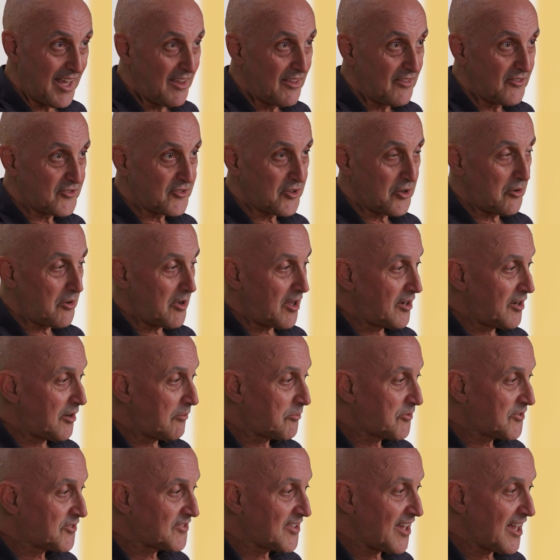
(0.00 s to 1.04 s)
So an
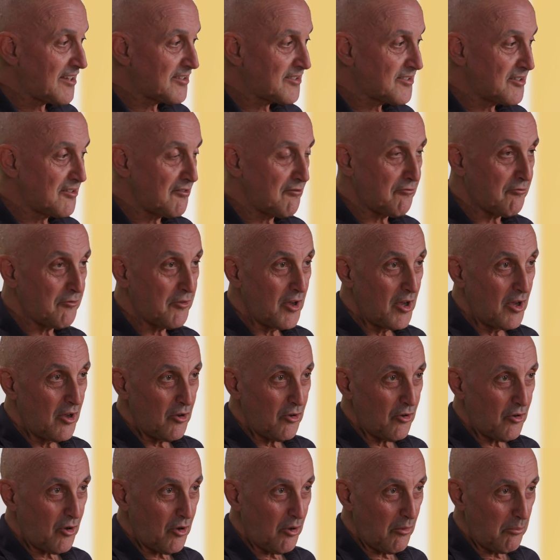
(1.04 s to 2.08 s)
obsessive
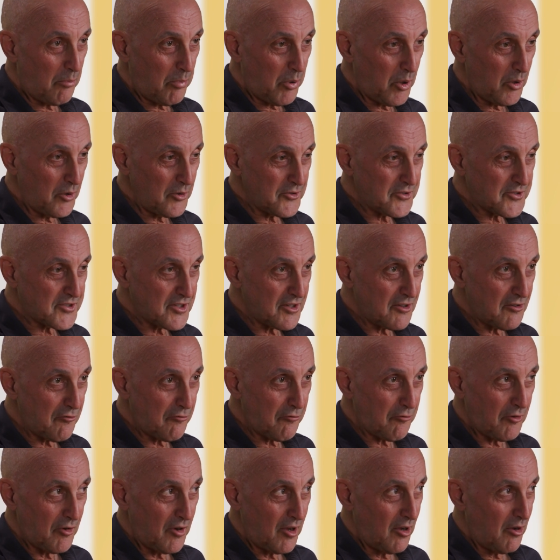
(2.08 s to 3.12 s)

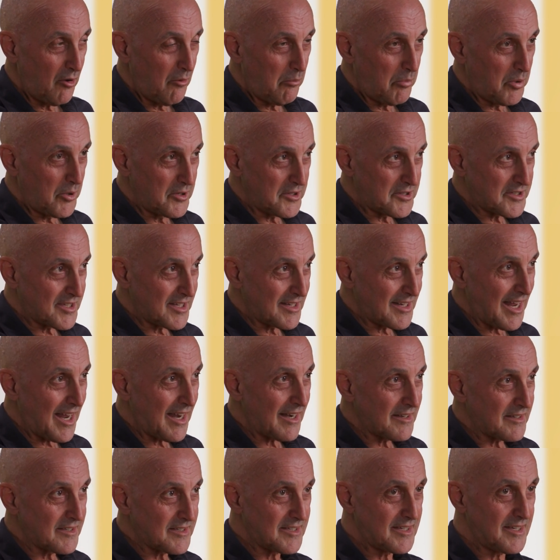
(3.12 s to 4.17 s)
compulsive
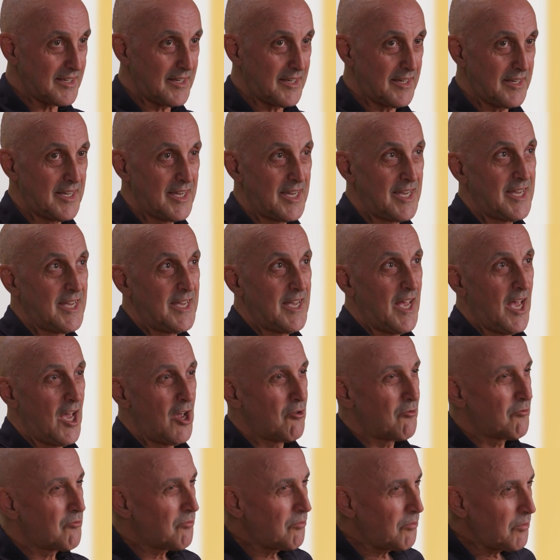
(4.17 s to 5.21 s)
personality,
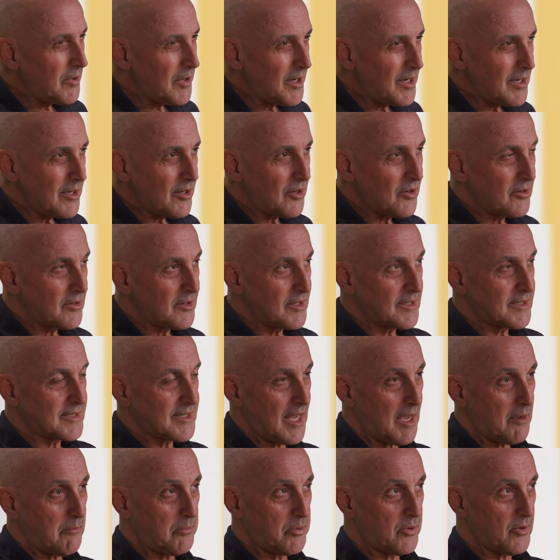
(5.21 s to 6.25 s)
a really good
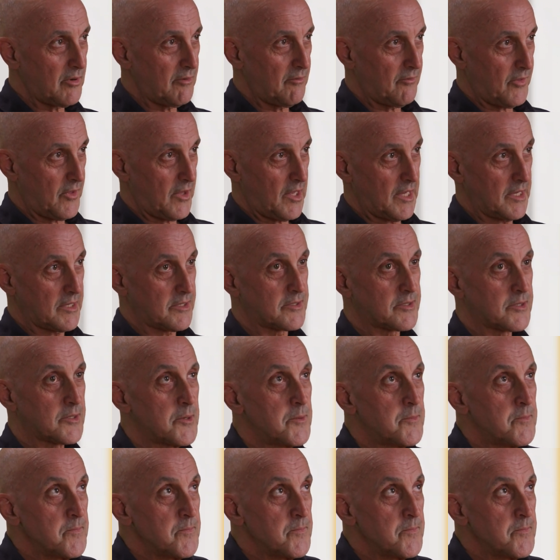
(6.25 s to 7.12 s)
example of this